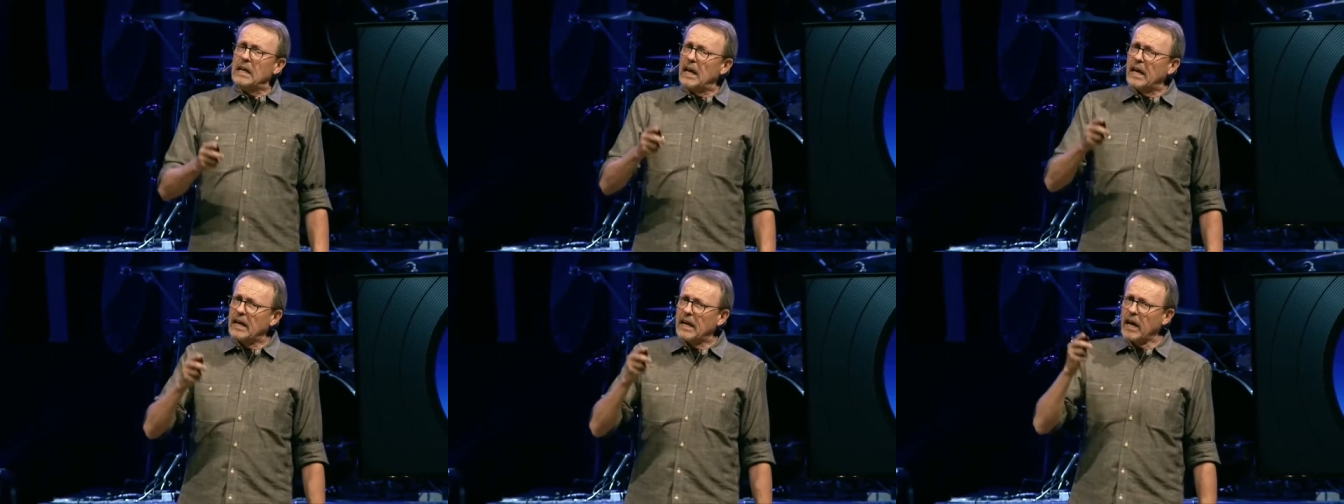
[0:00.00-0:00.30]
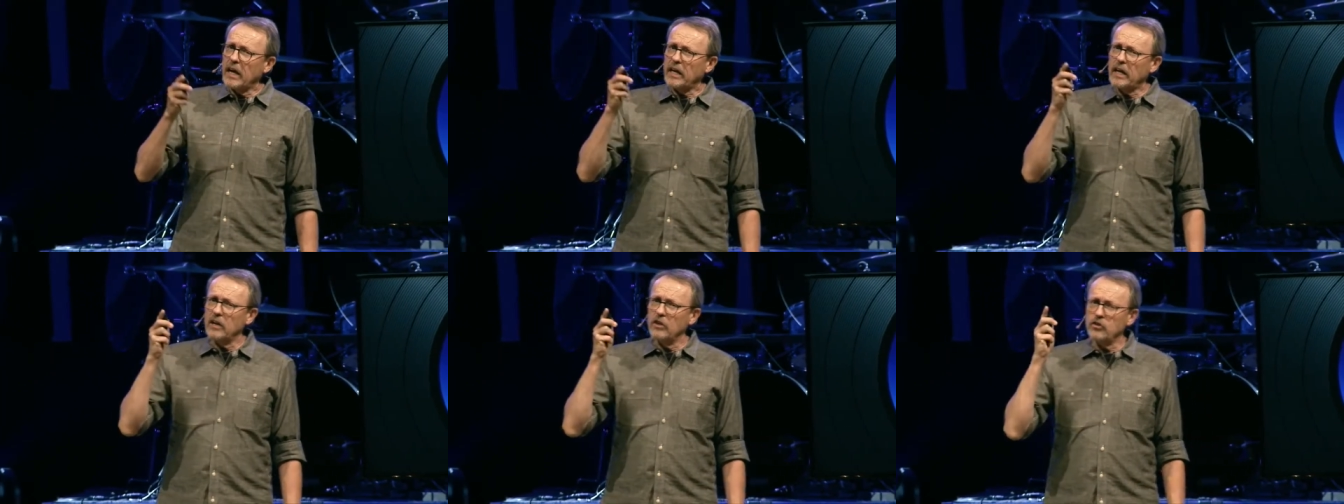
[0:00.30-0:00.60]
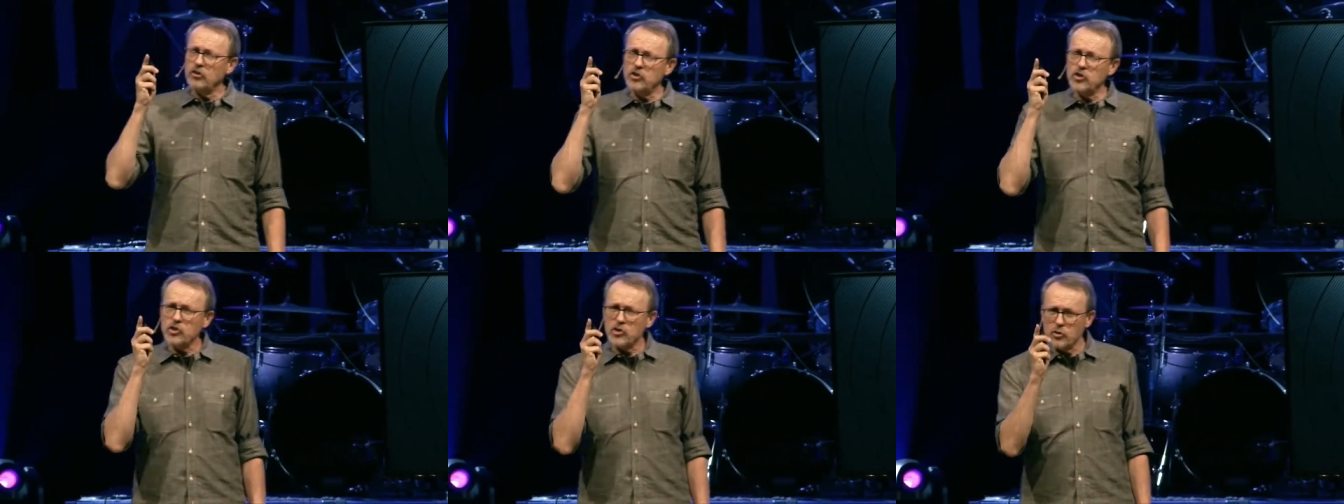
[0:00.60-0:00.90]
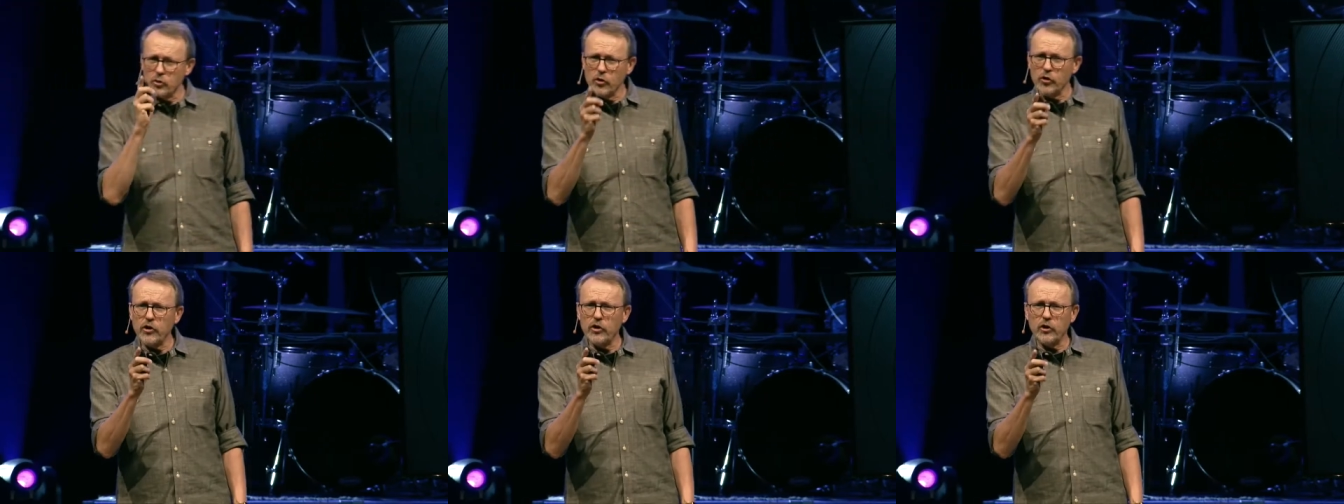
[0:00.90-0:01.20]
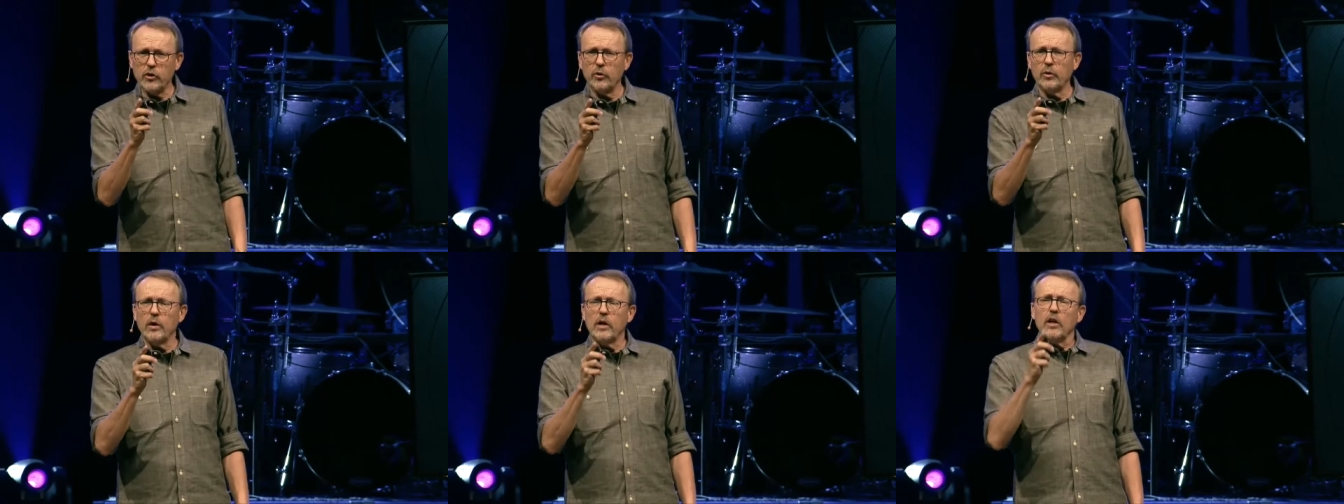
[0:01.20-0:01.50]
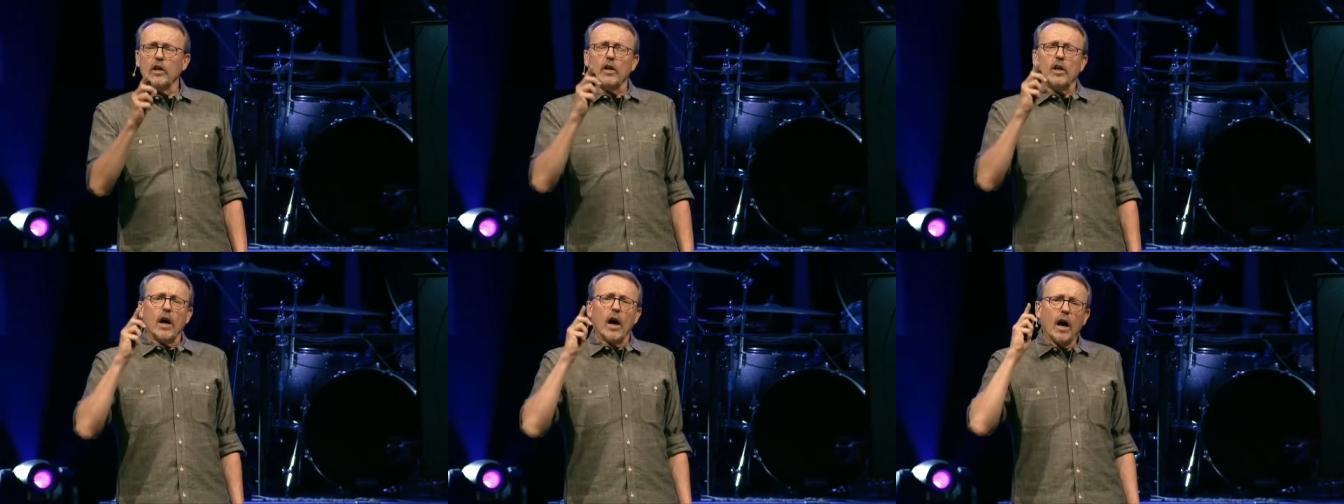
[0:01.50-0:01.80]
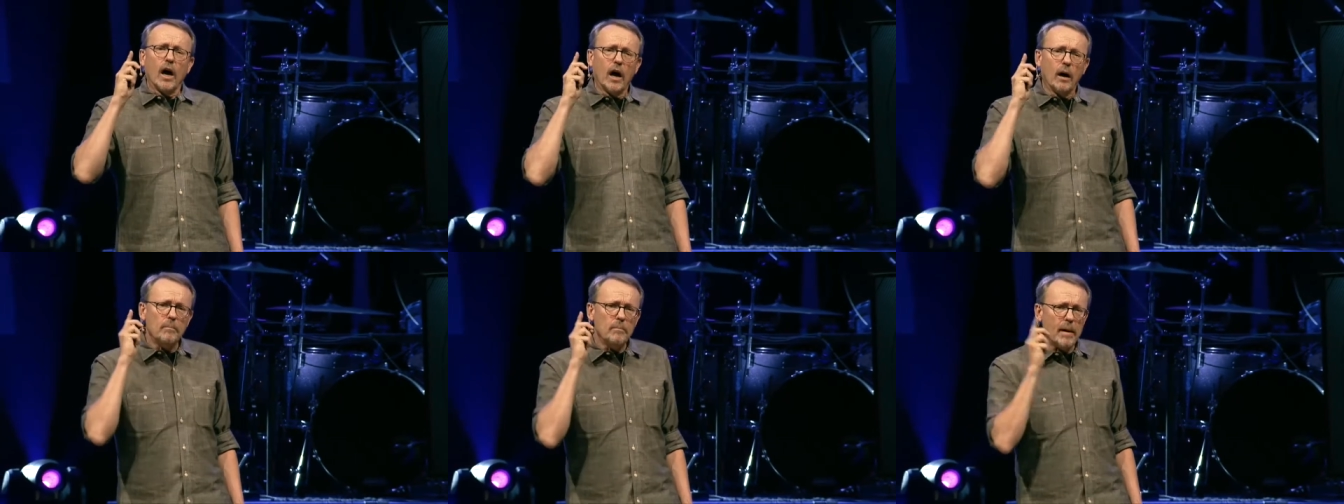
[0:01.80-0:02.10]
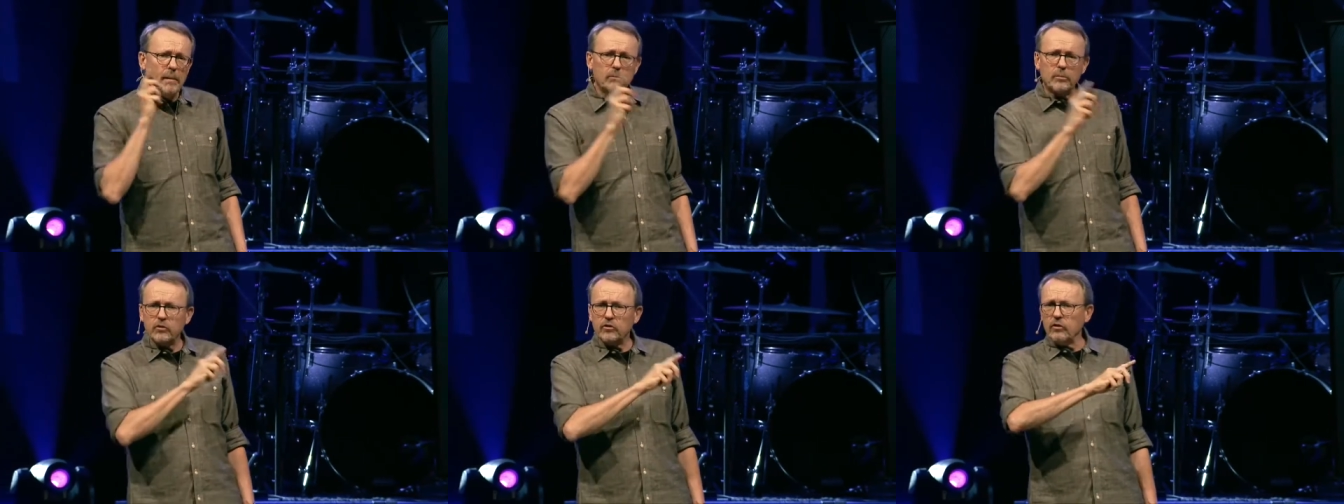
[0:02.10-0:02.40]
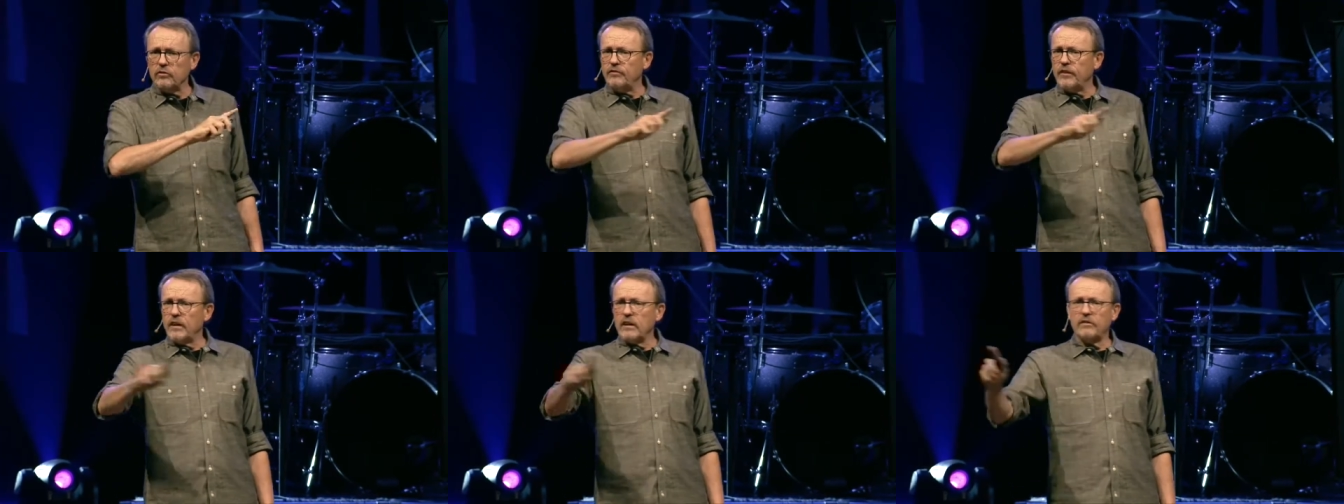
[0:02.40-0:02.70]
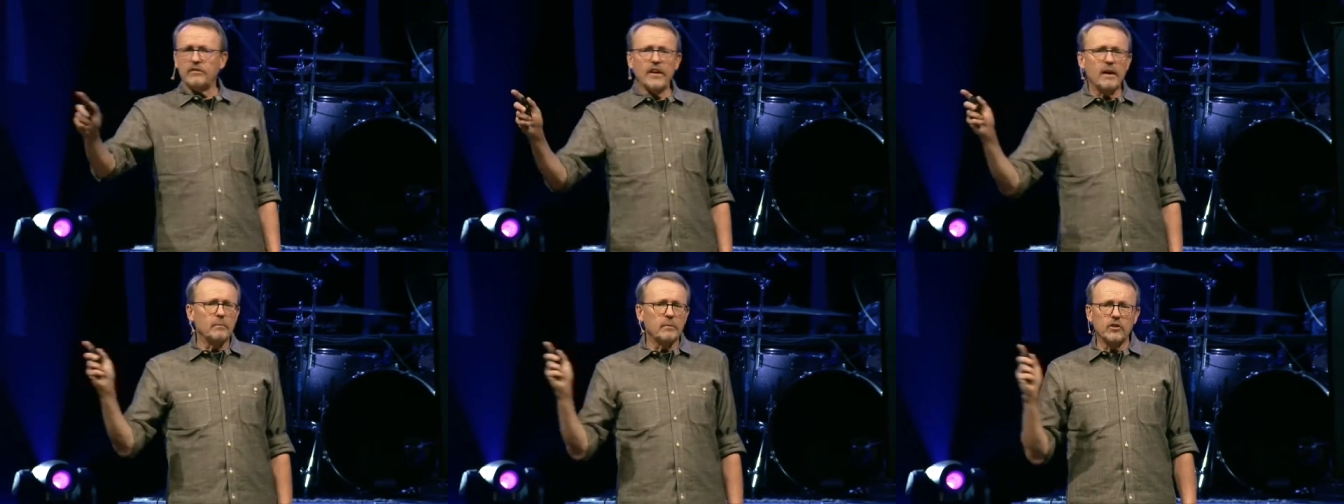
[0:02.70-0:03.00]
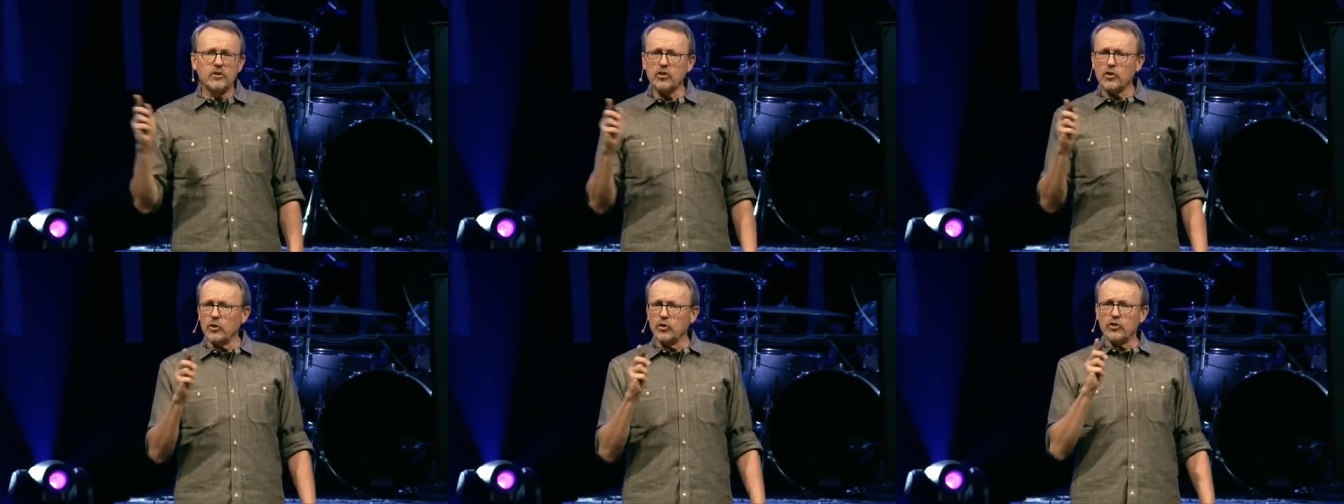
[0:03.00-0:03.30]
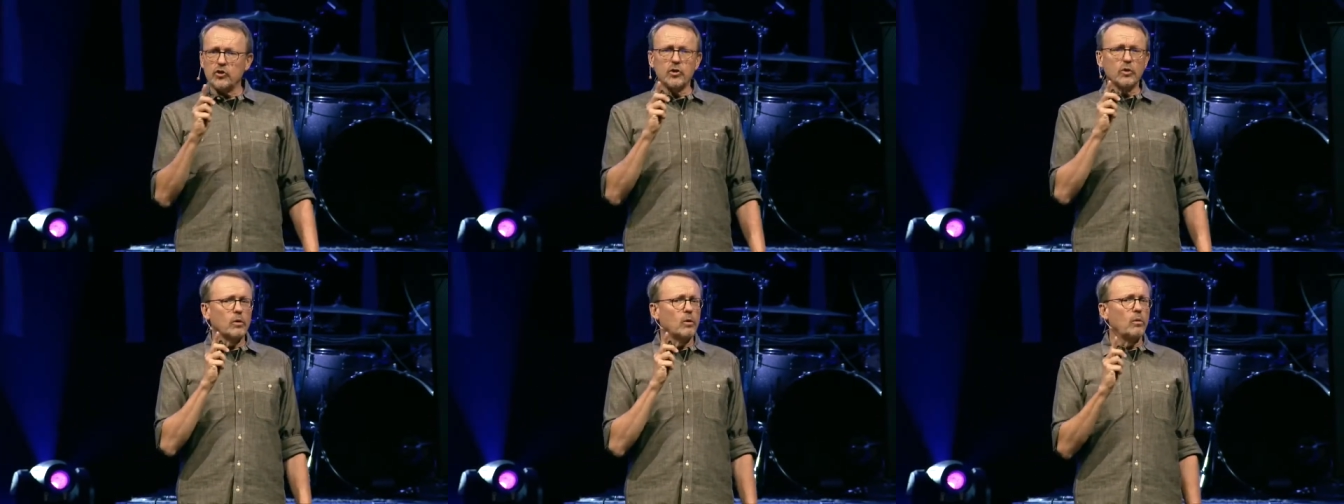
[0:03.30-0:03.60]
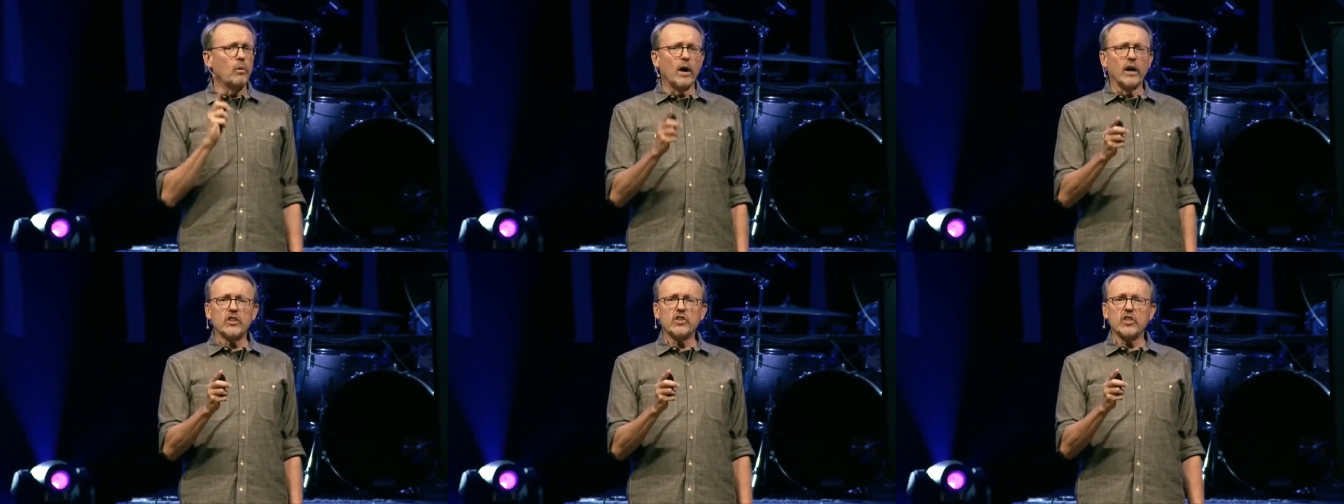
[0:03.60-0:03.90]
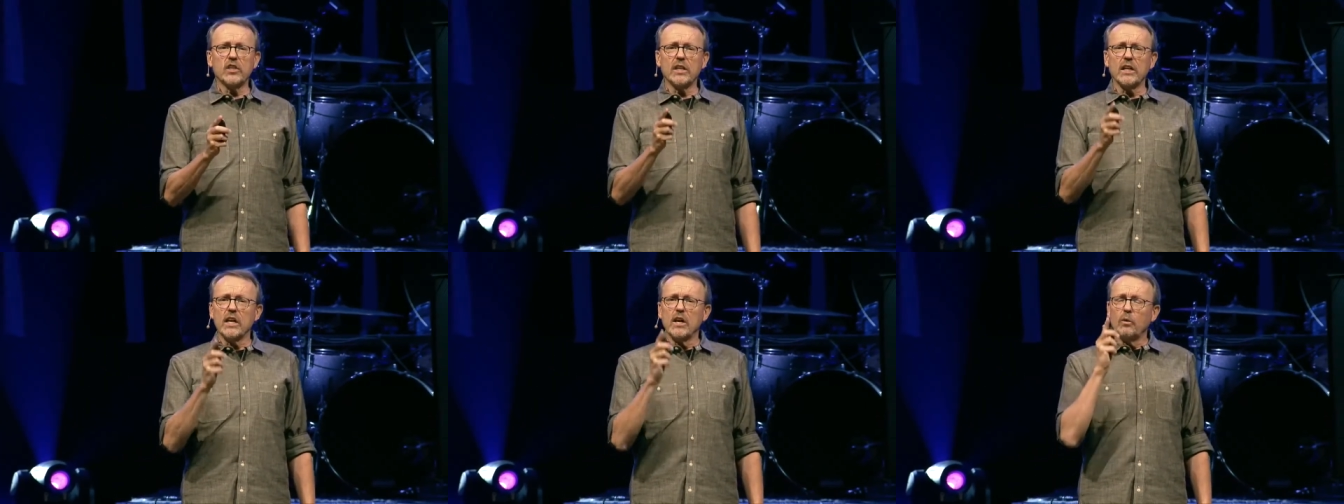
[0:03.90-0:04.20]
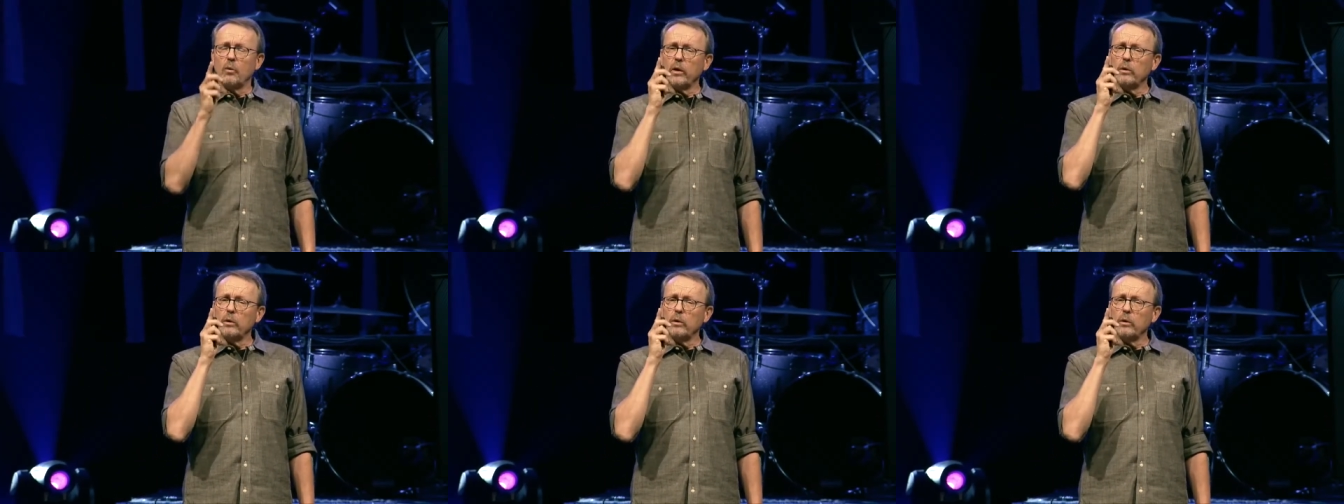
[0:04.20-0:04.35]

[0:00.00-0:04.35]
And I can assure you, members of Faith Family Church who are watching,